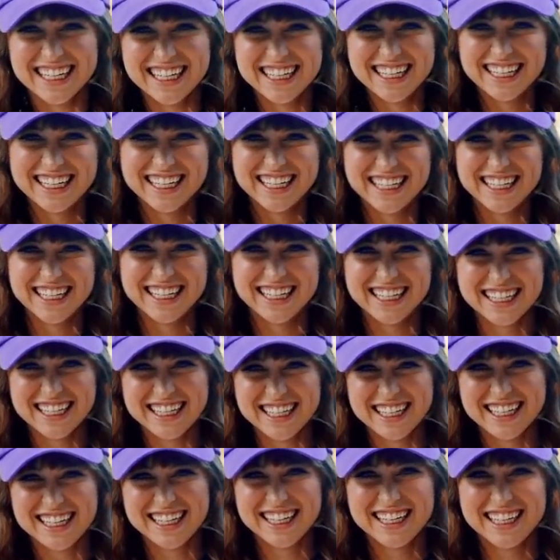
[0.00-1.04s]
Three things you
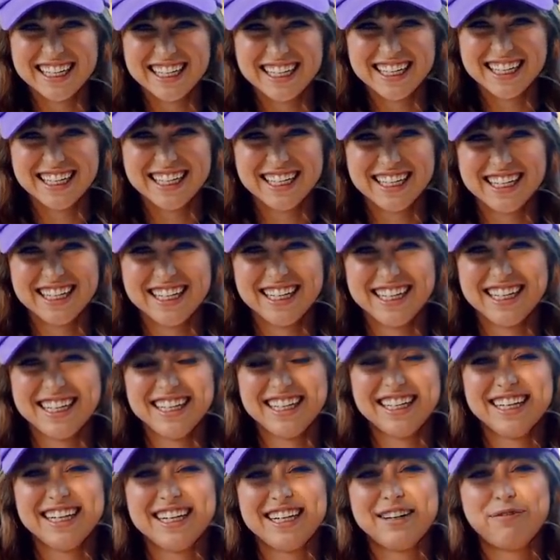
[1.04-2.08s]
can't live without.
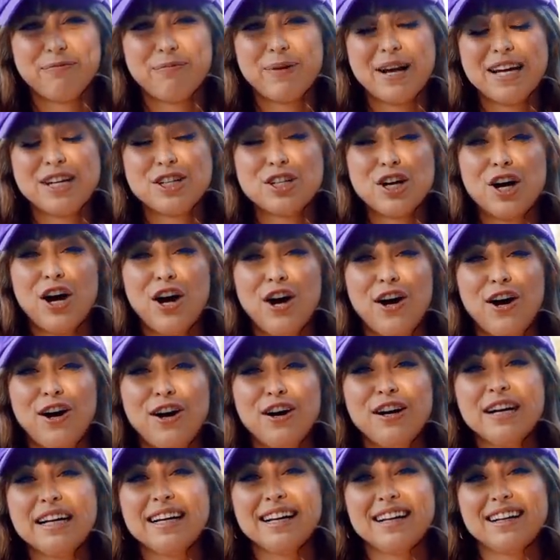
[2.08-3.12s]
My
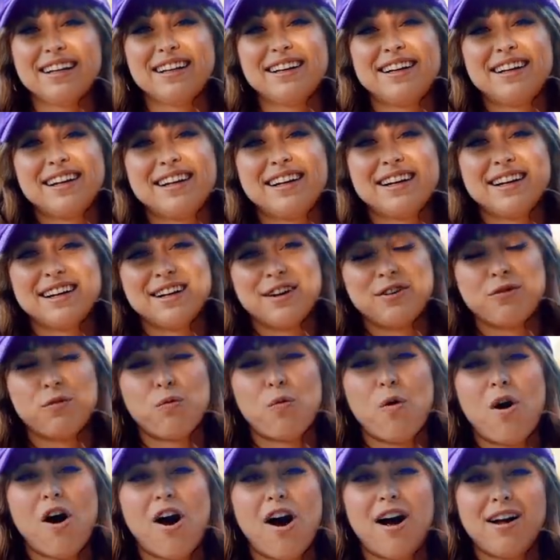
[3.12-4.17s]
dog,
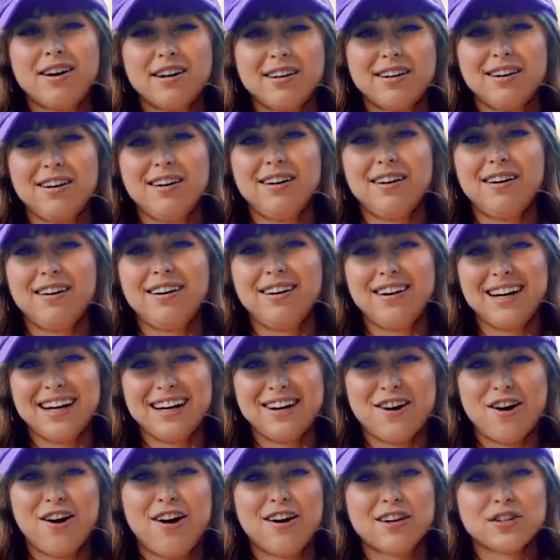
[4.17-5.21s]
water,
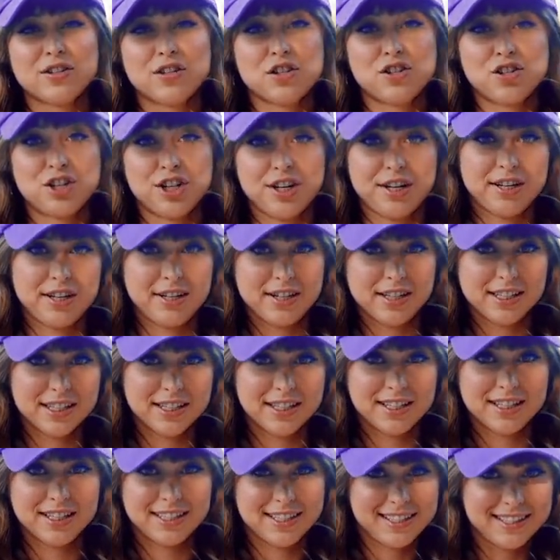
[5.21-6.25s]
and oxygen.
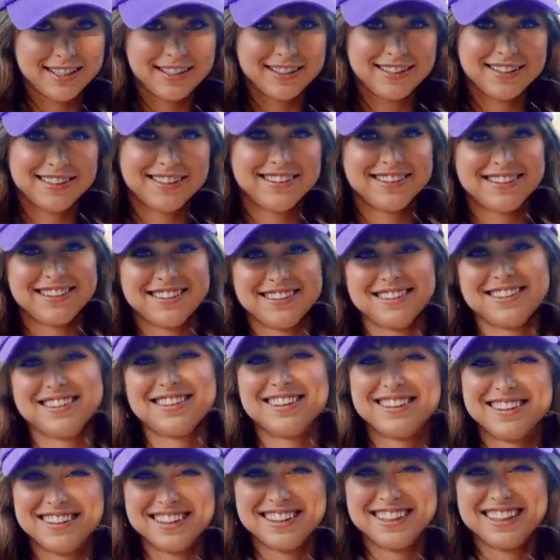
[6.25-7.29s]

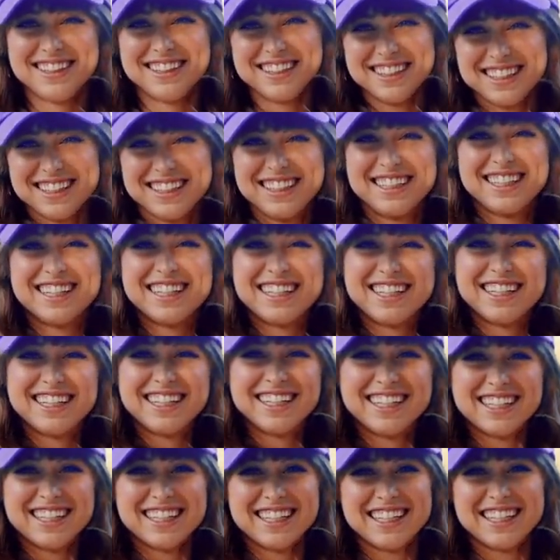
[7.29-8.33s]
Your favorite
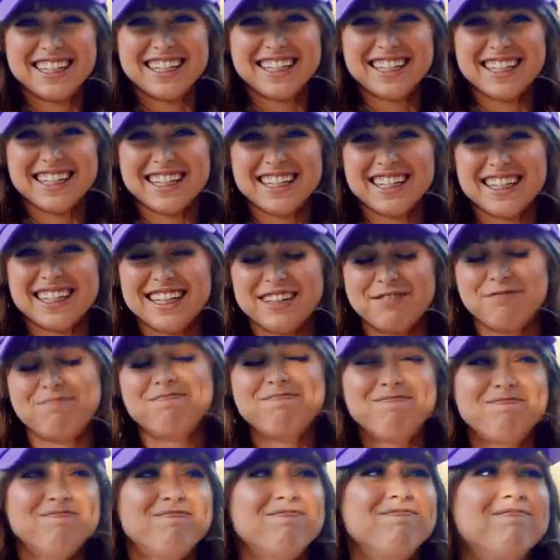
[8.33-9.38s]
movie?
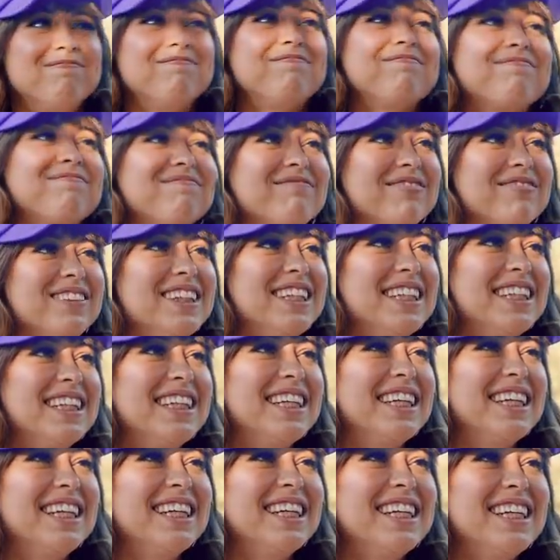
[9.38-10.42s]
Hmm.
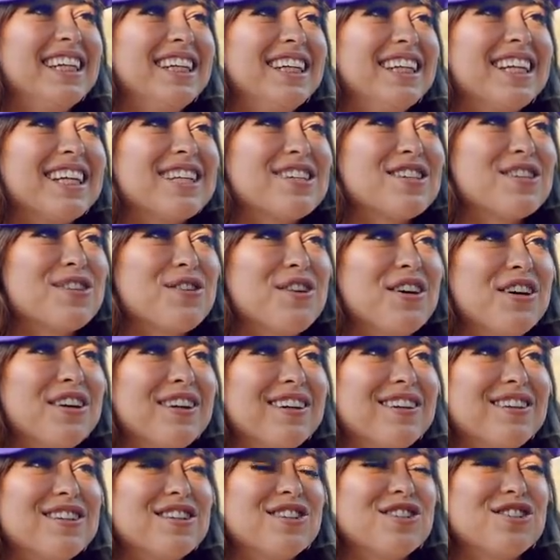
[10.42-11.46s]
Oh, that's so
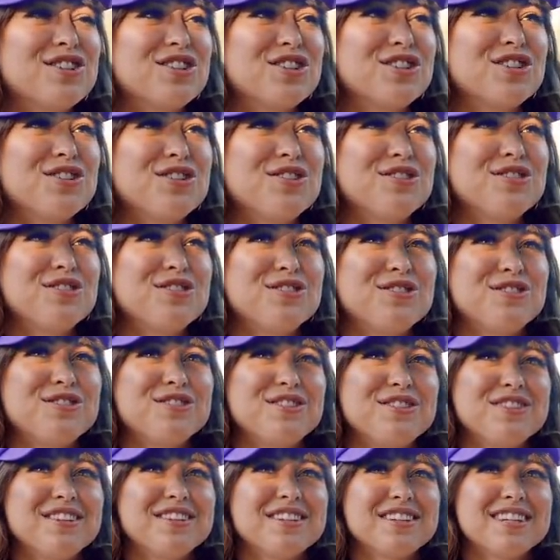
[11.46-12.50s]
hard to
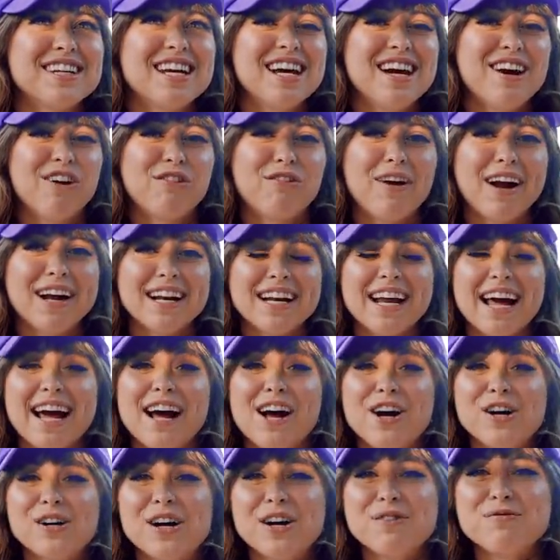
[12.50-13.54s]
choose. Right
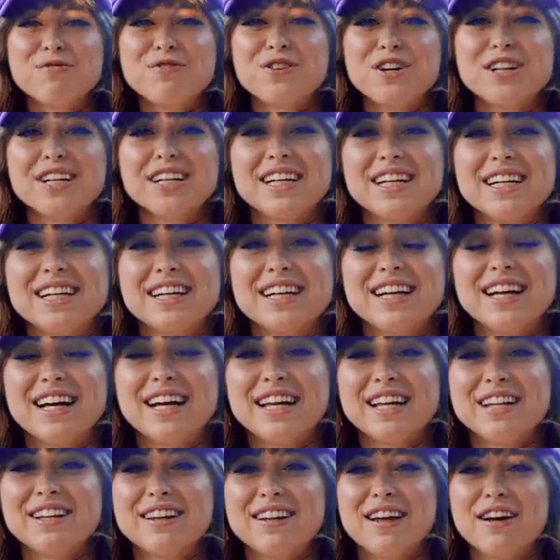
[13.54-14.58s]
now, I'm really
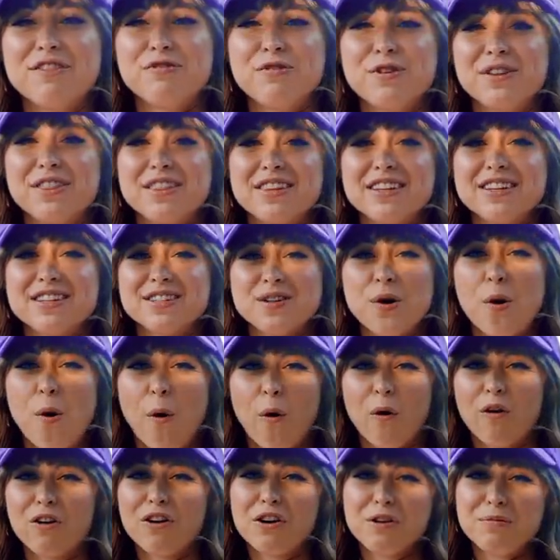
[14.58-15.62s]
in love with this
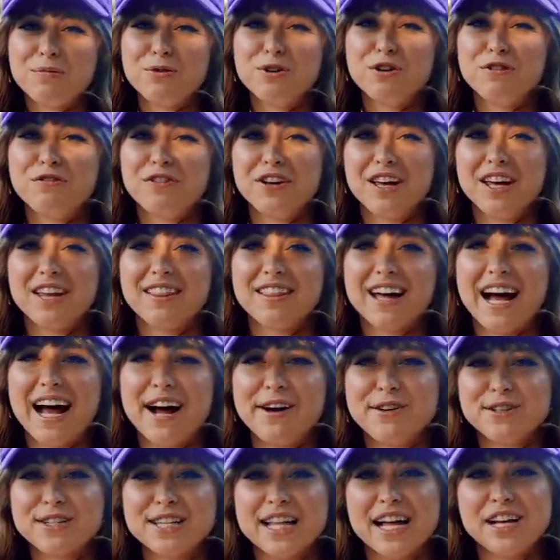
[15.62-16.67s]
horror movie, The
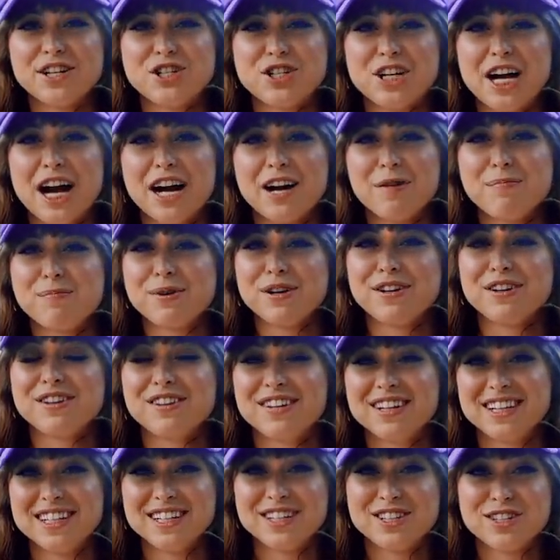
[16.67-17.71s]
House That Jack
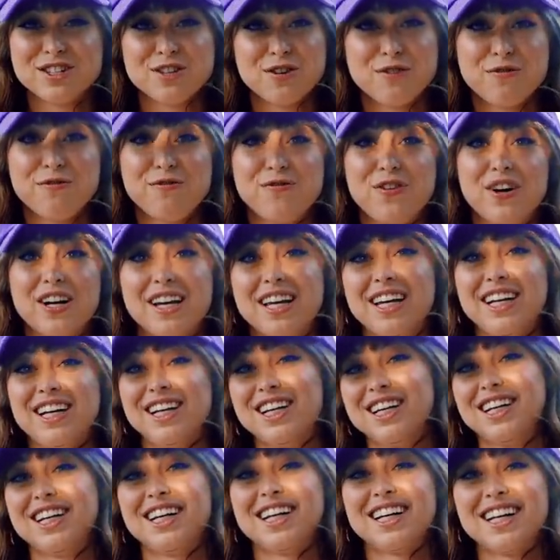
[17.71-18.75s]
Built. It's so fucking
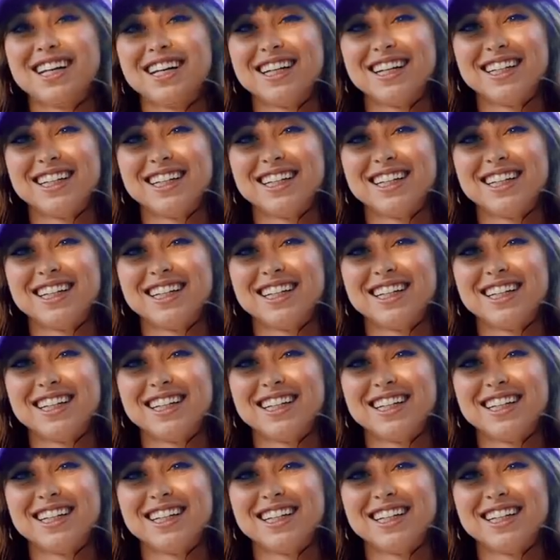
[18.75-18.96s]
good.